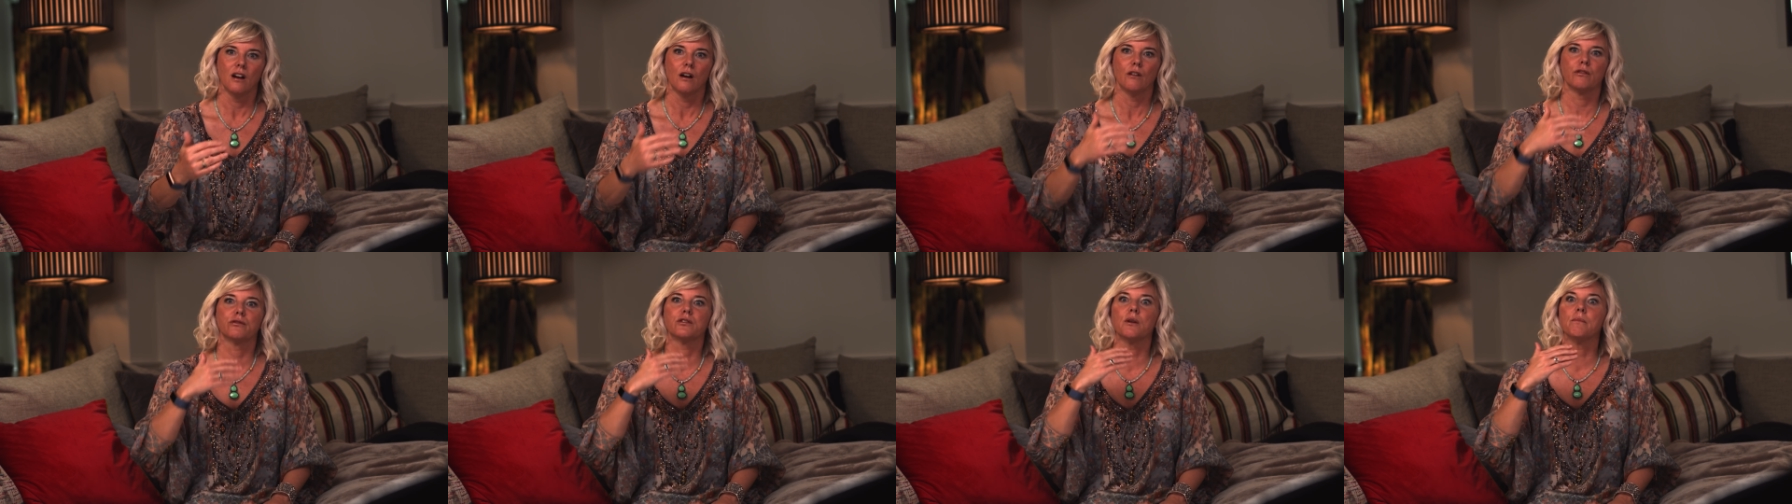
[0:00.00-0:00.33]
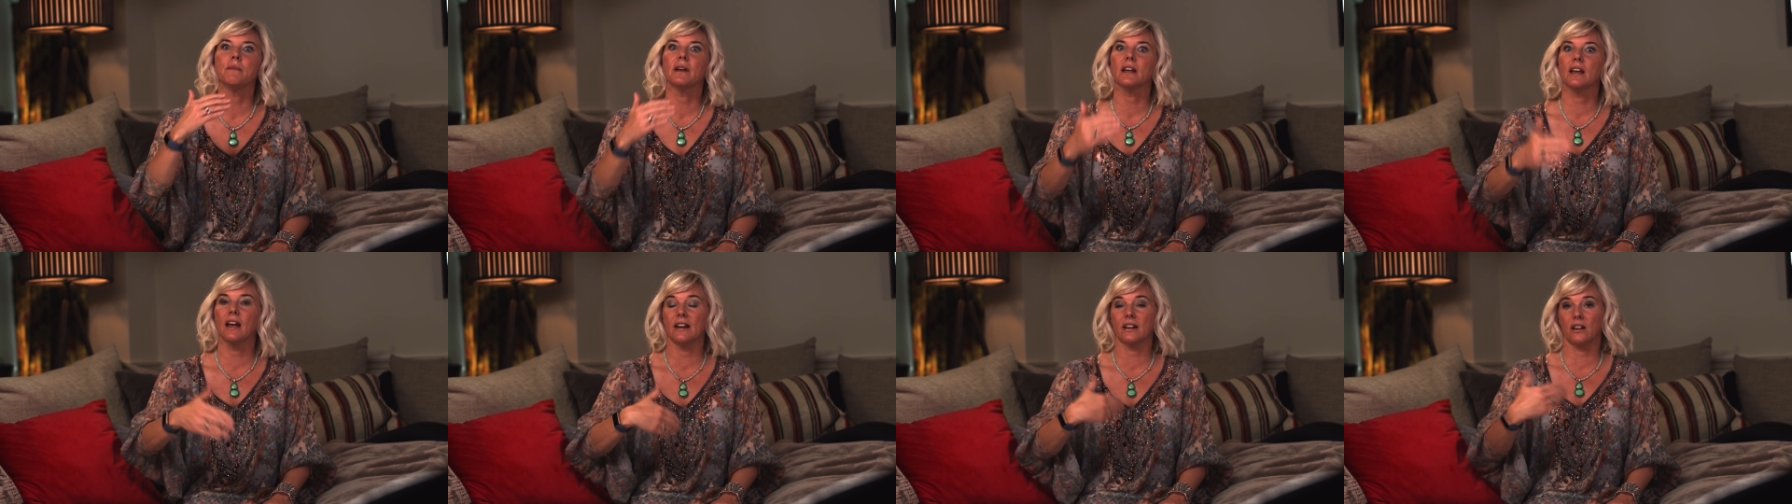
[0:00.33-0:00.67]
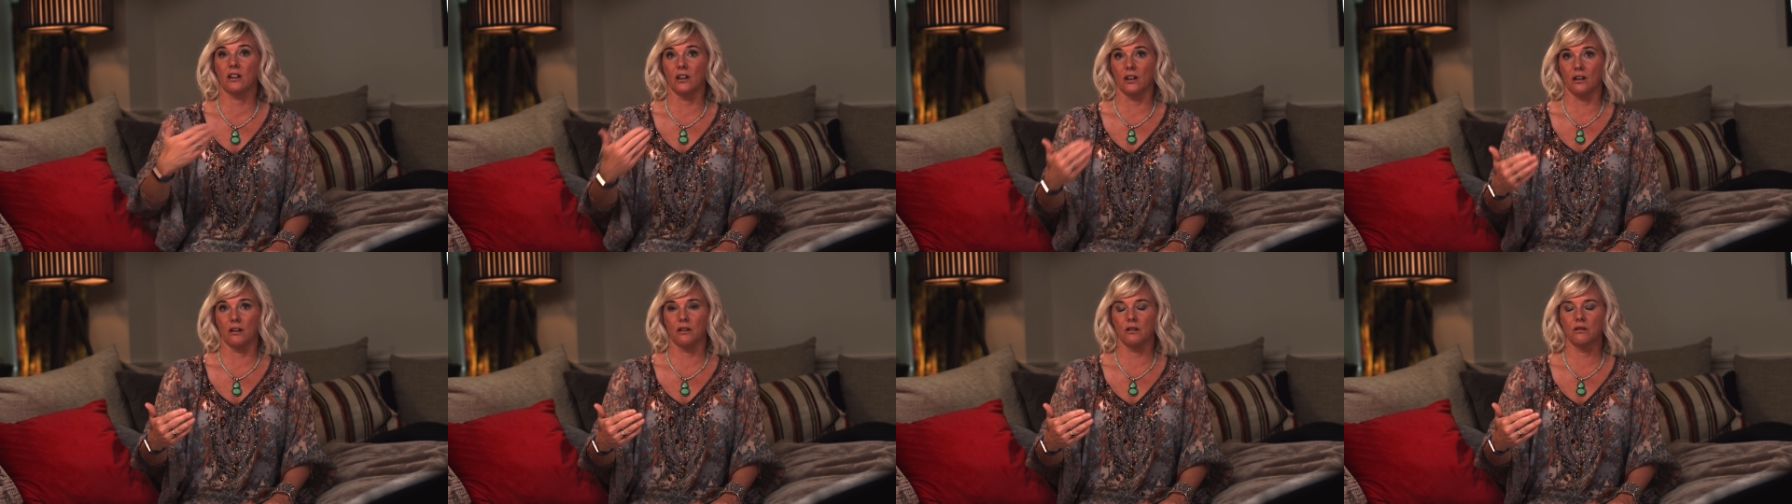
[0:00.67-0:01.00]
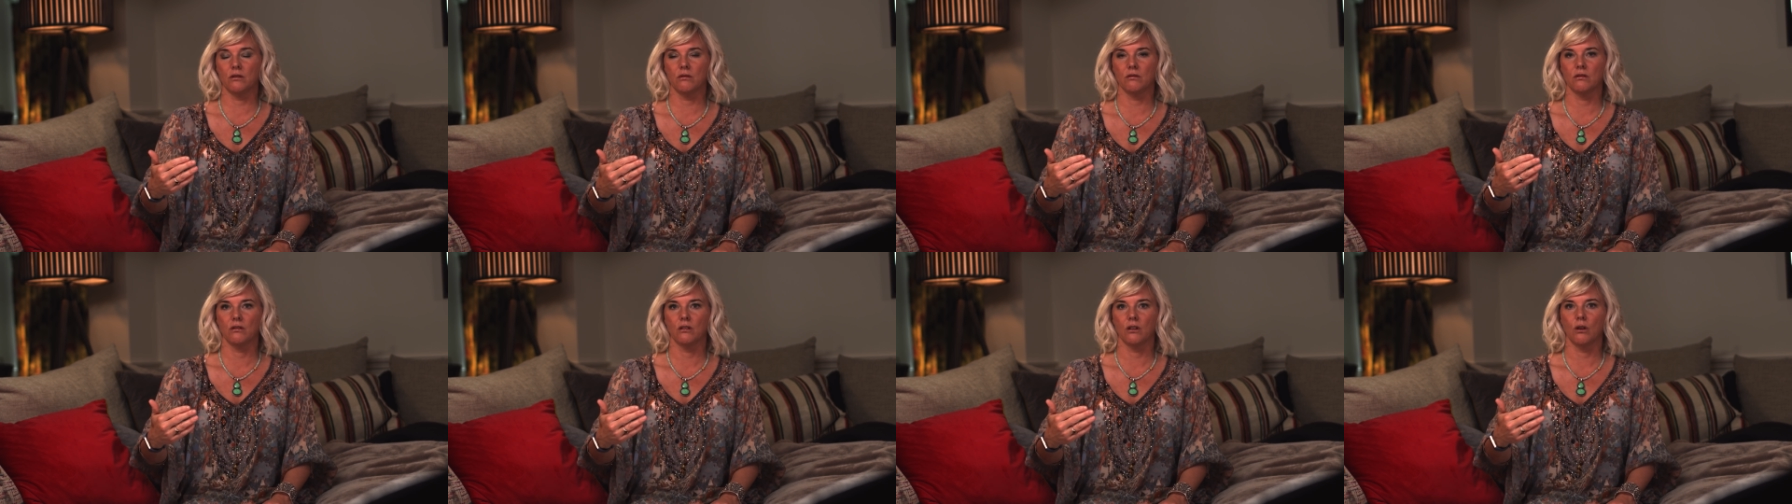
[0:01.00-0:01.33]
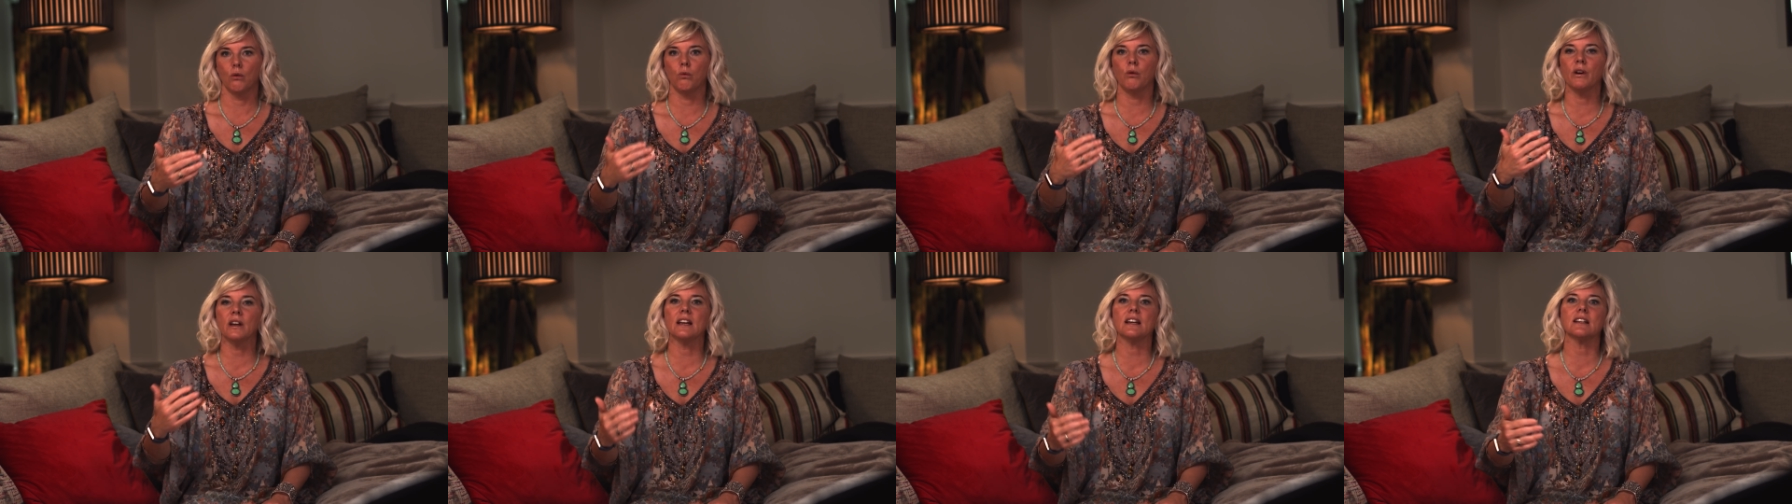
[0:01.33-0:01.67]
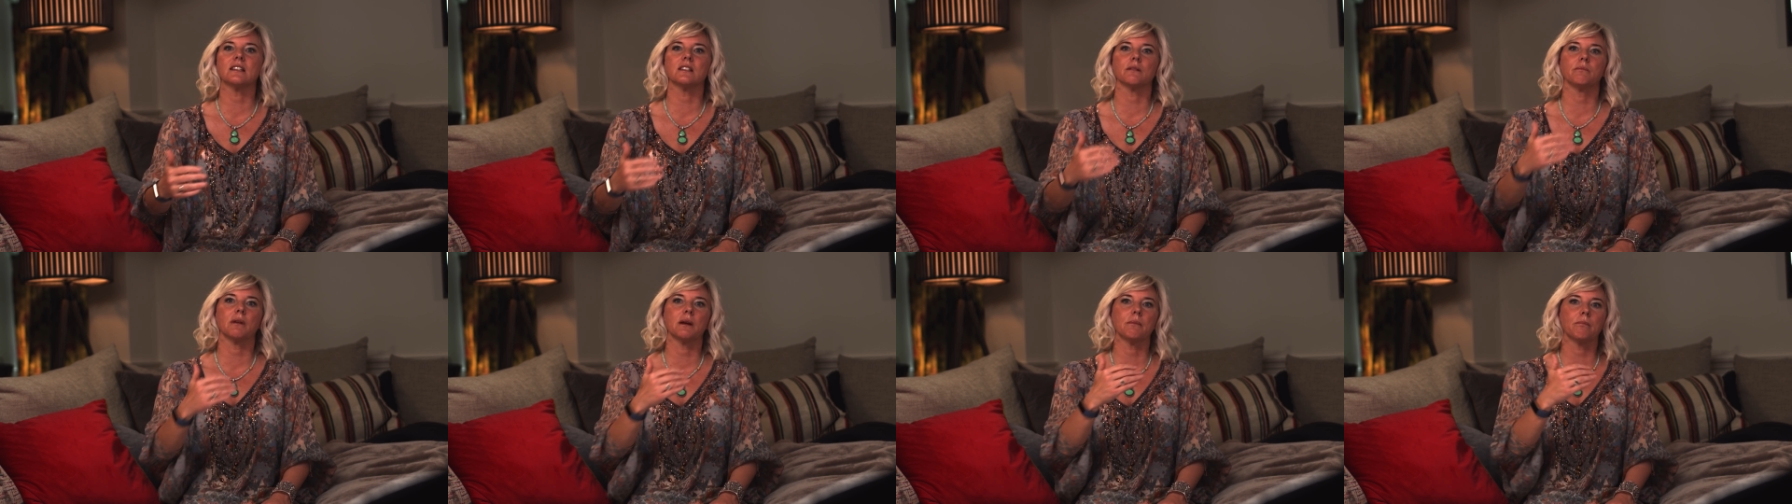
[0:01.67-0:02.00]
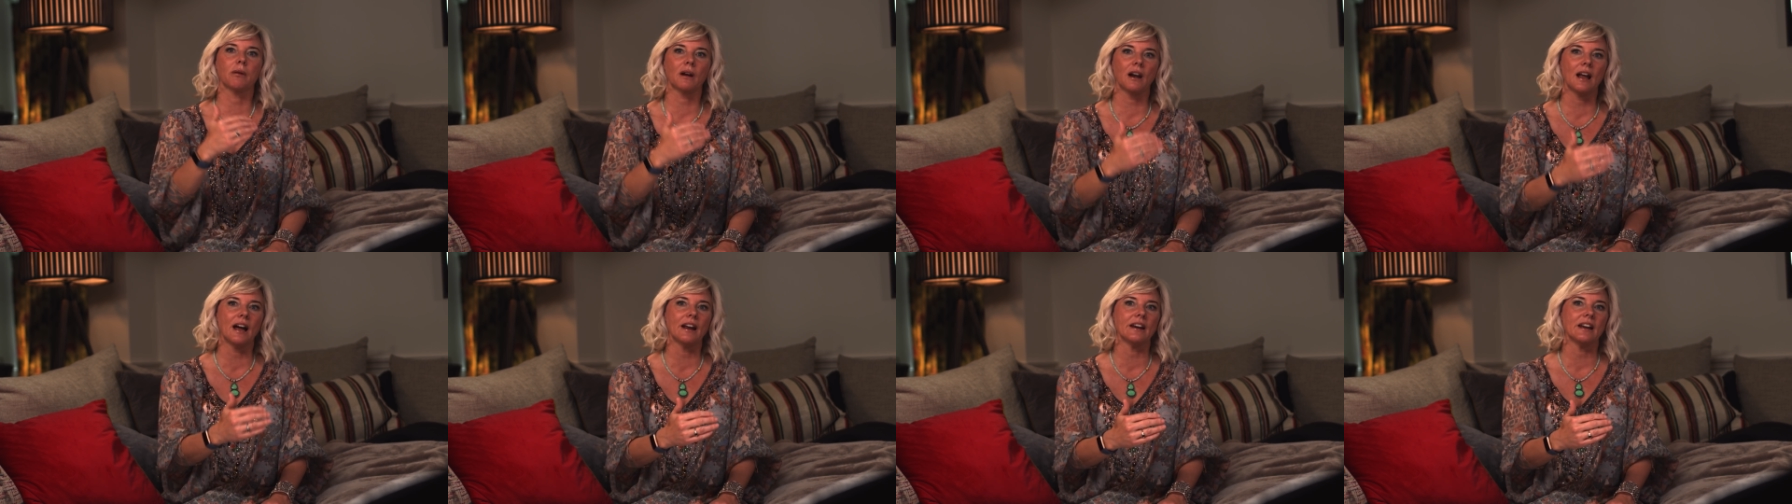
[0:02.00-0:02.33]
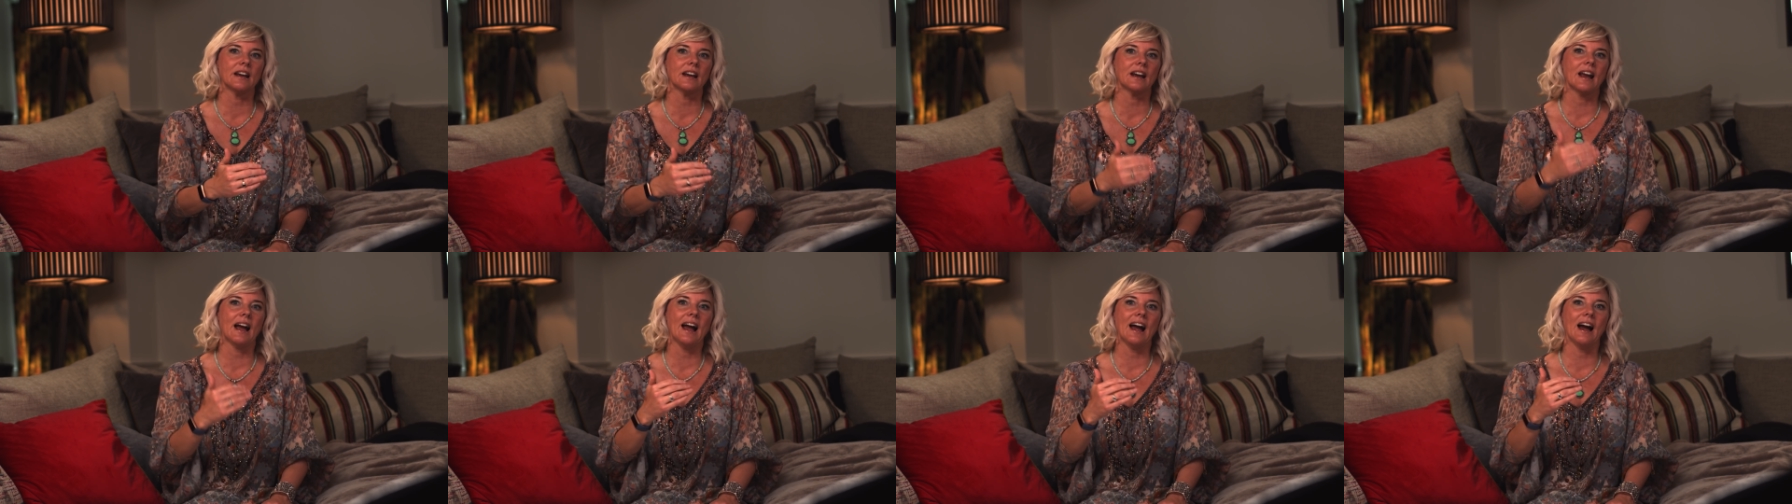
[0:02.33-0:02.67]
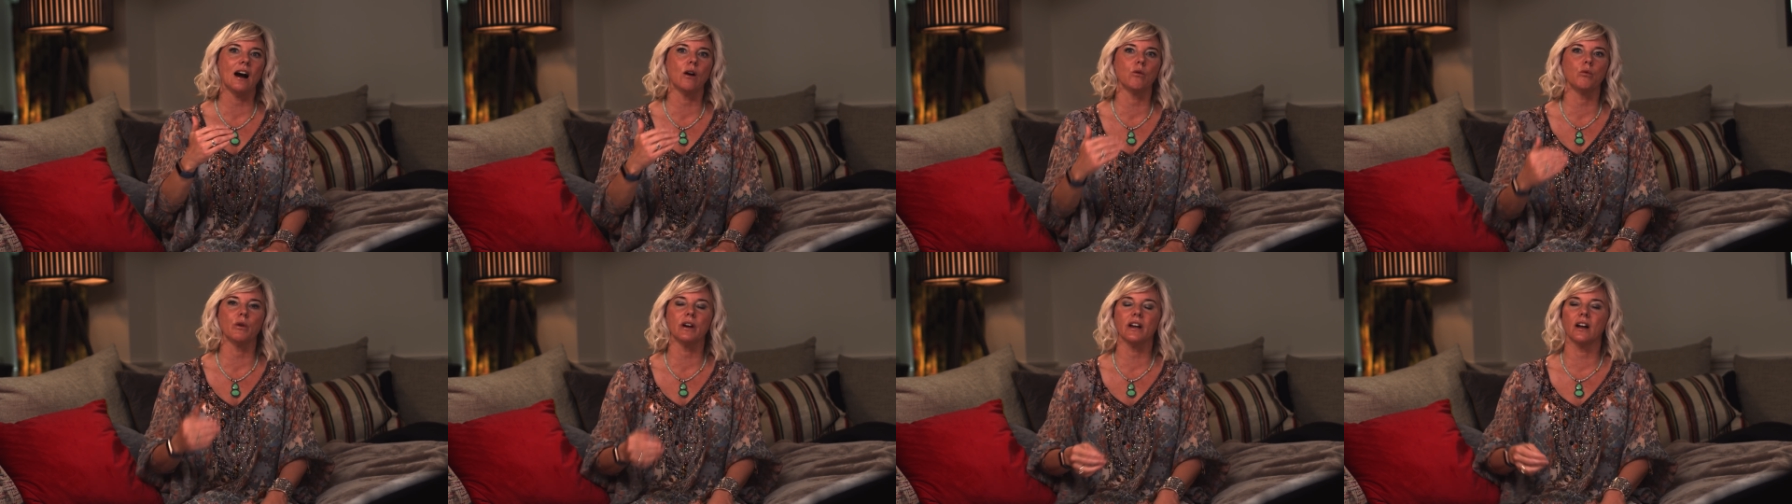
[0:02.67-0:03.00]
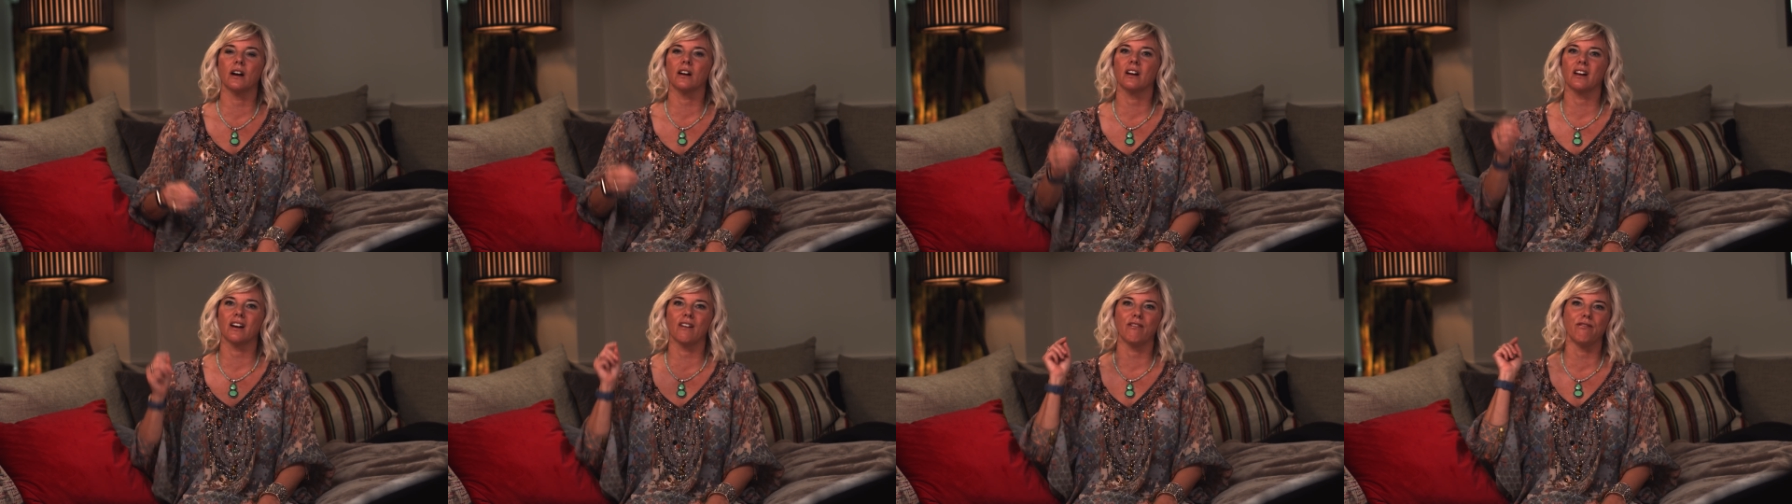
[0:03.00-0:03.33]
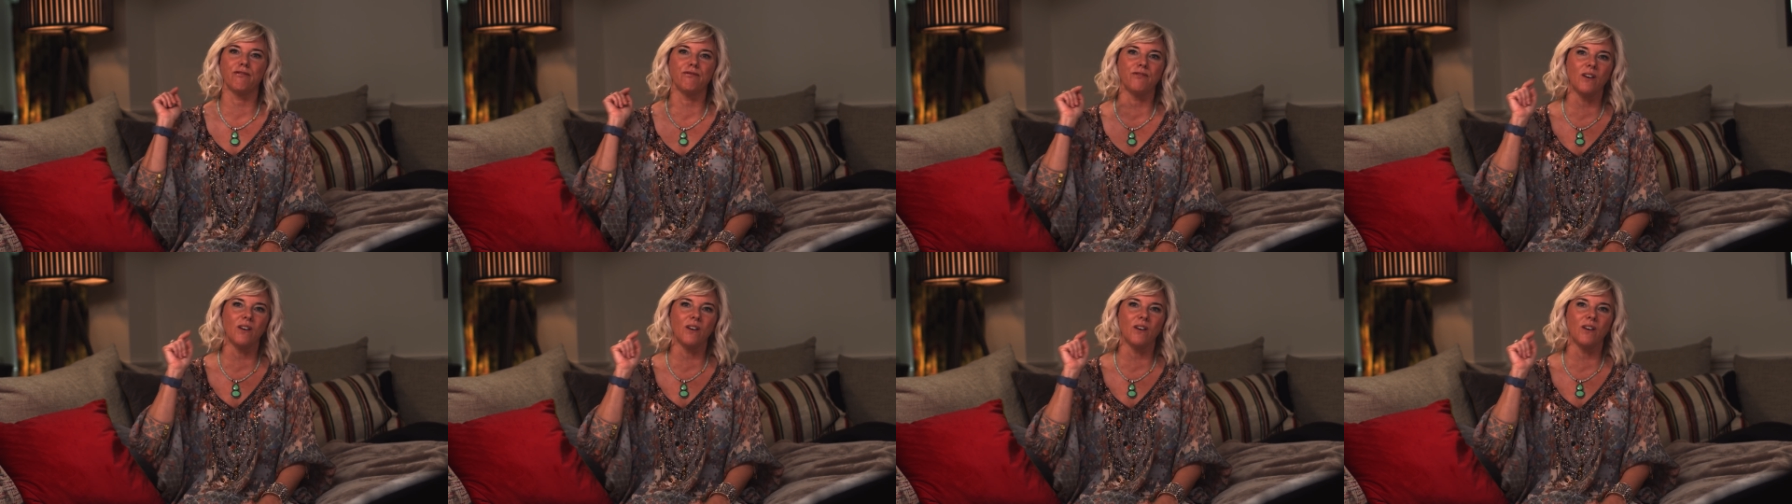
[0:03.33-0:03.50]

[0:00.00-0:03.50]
from the get-go, we need to be planning how we are going to